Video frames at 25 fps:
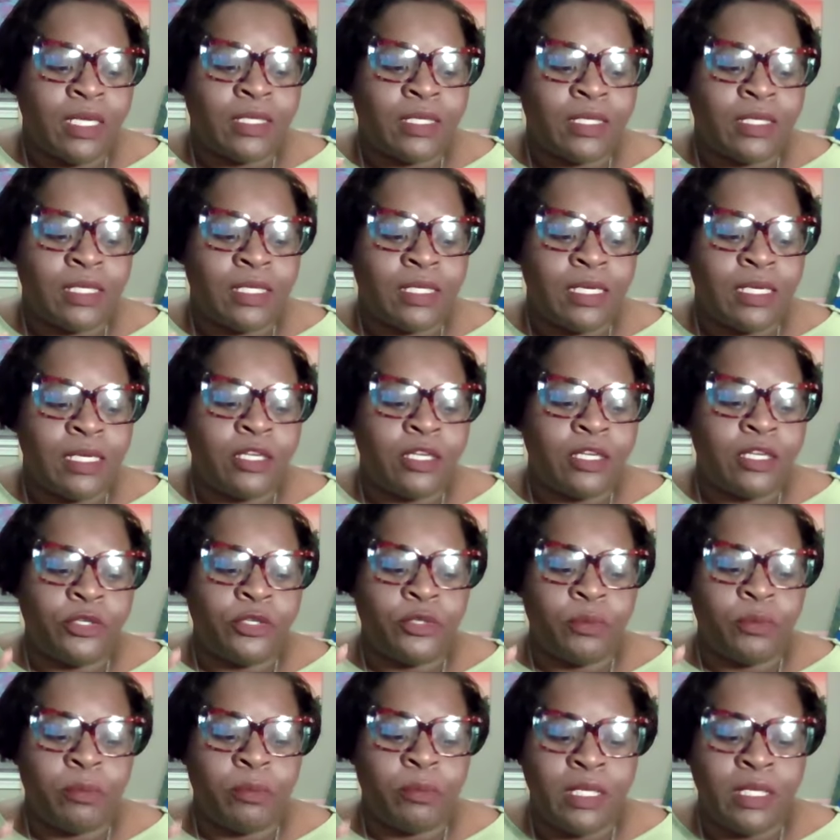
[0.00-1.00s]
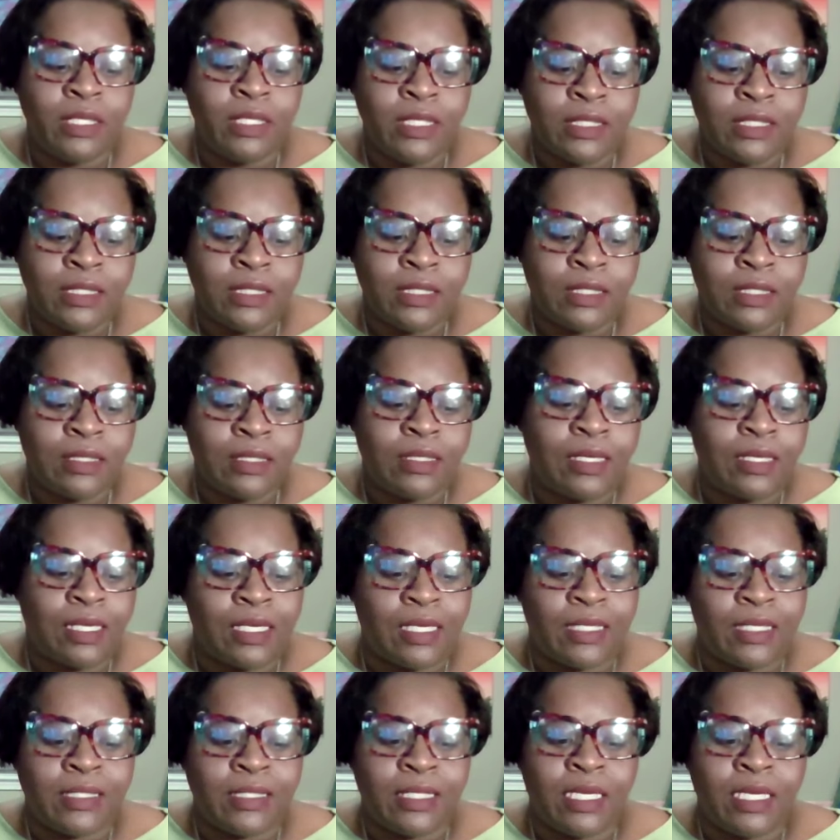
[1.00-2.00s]
Again, humility
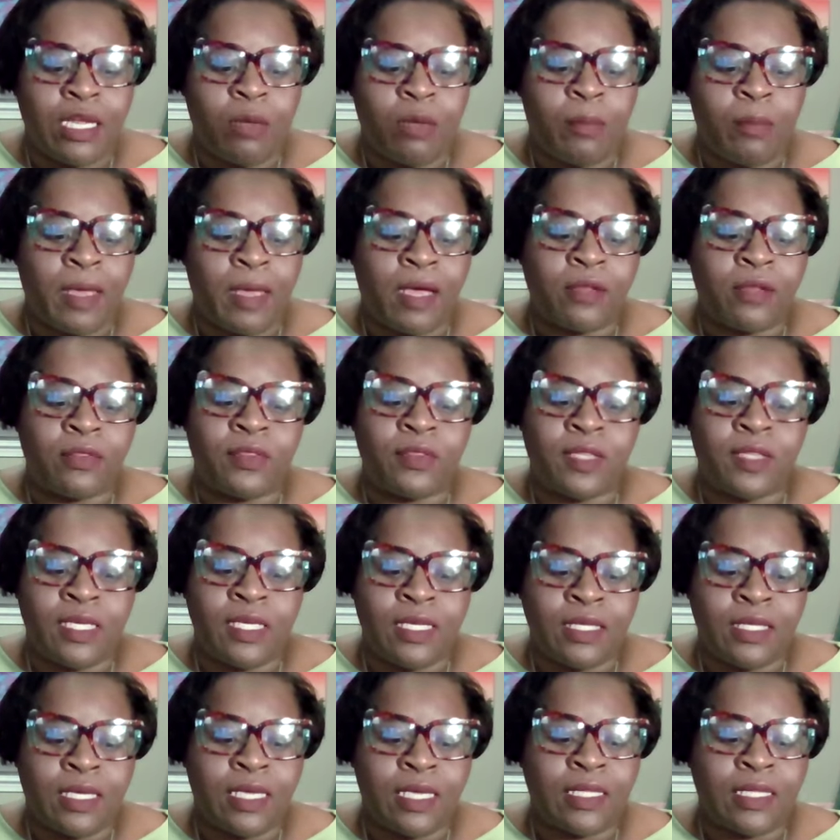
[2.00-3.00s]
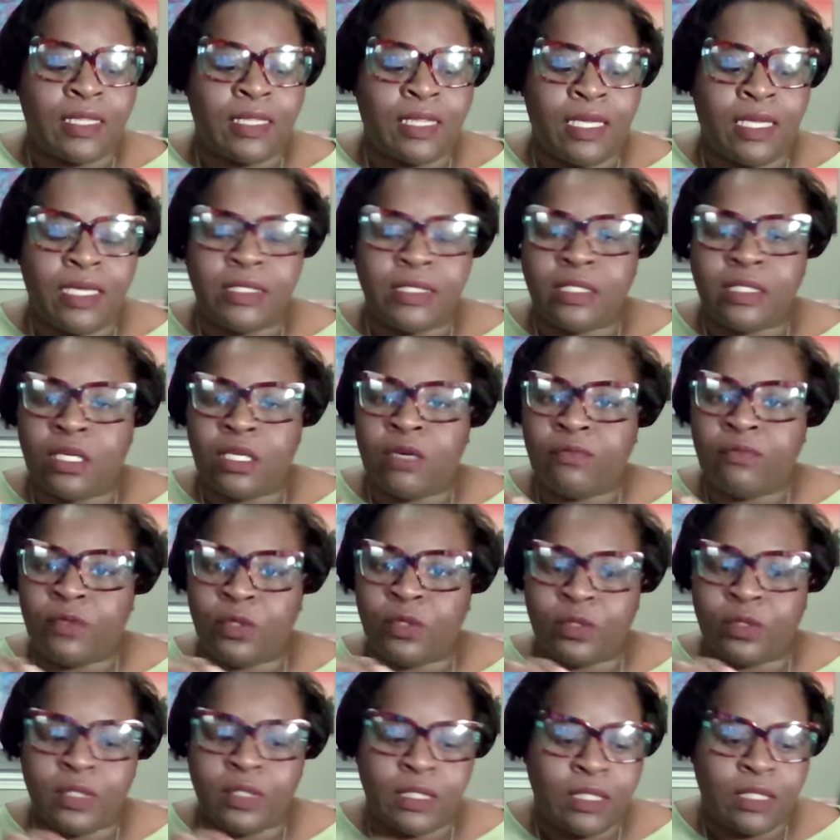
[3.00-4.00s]
isn't about thinking less
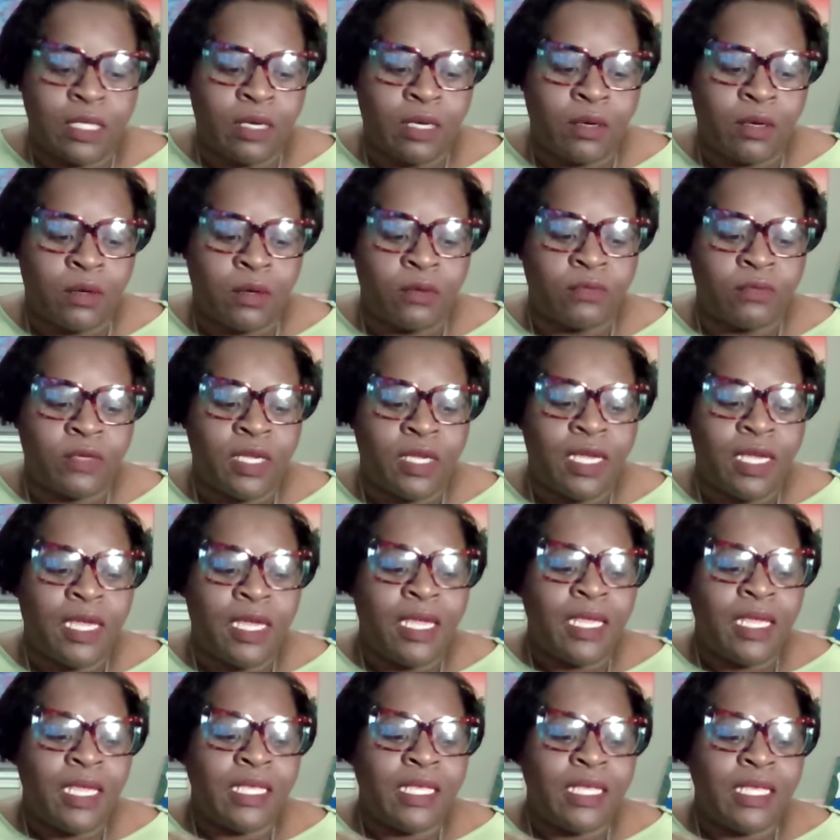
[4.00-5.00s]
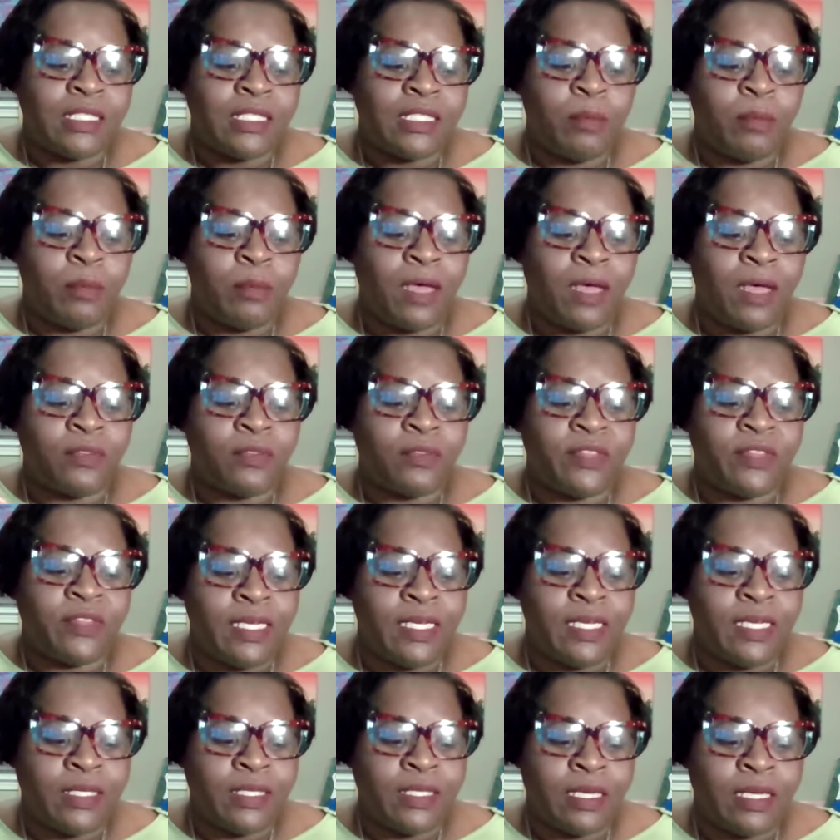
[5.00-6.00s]
of yourself, it's about
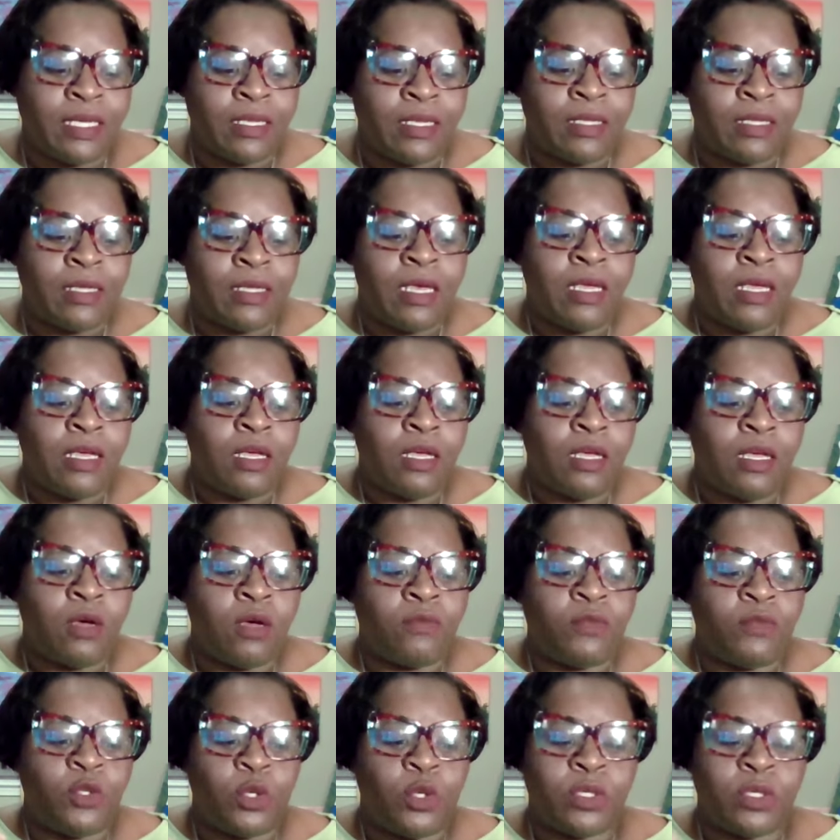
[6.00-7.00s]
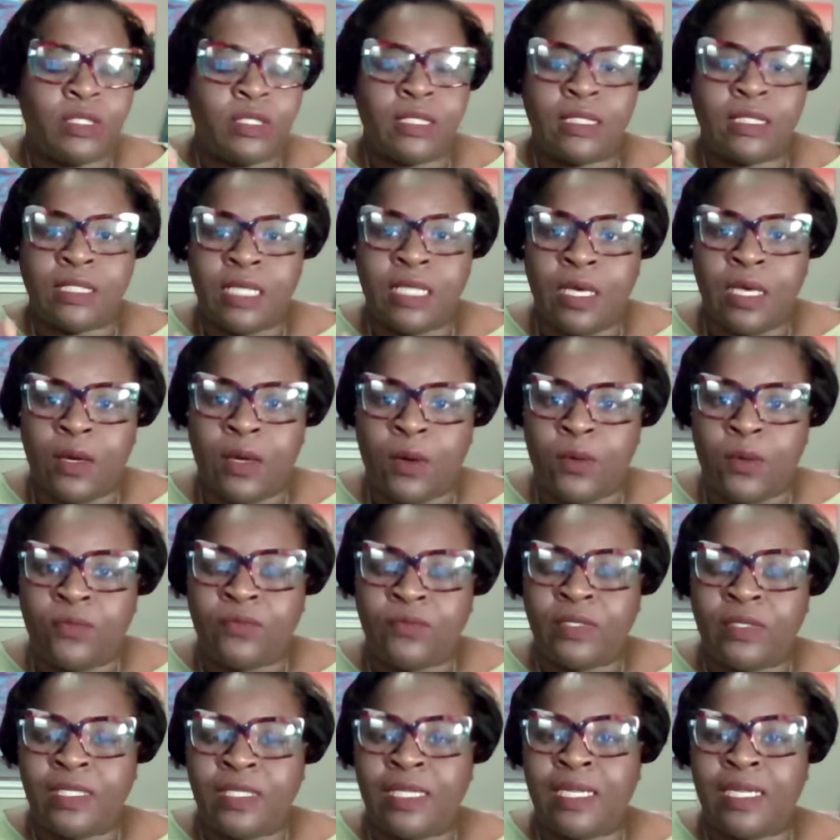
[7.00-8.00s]
thinking of
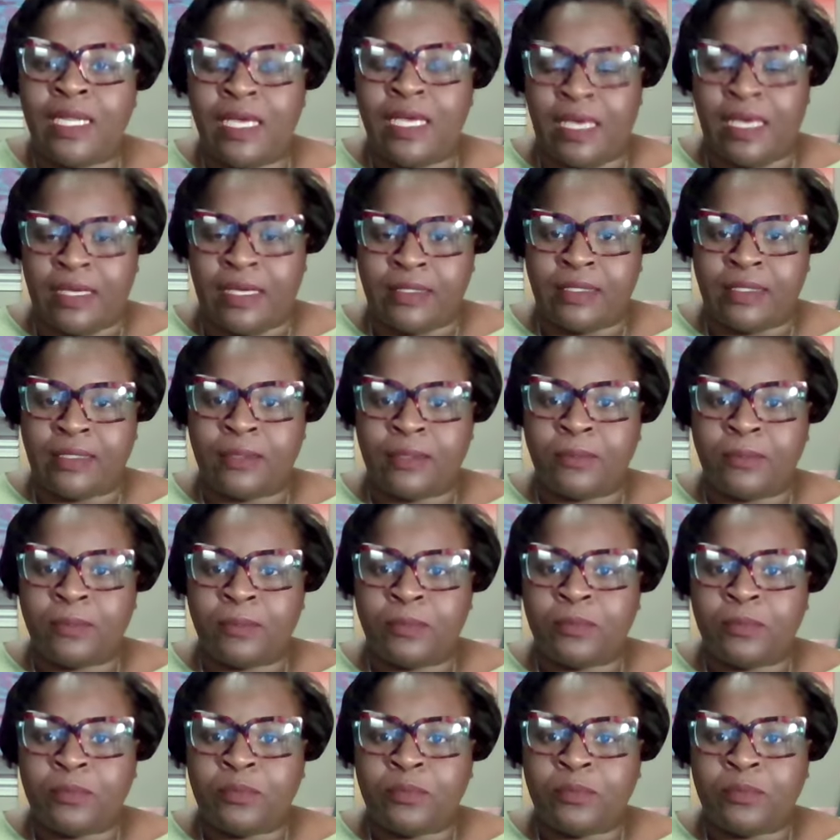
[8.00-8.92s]
yourself less.